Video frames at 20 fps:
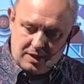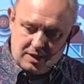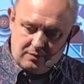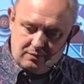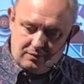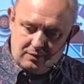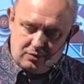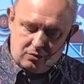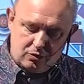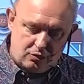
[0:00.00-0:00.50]

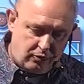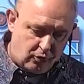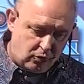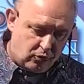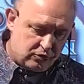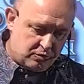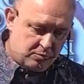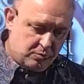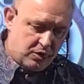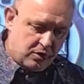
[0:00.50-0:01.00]
We should
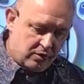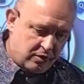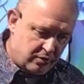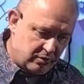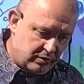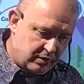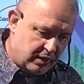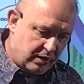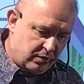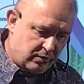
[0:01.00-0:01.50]
focus more
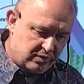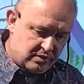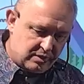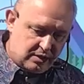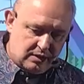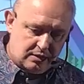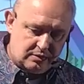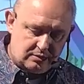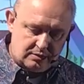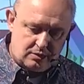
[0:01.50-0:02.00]
on our
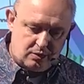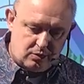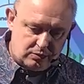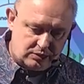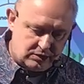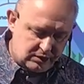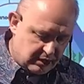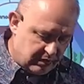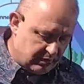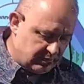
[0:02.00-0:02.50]
skills, own
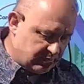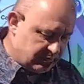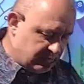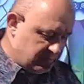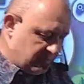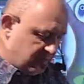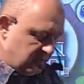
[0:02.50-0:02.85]
skills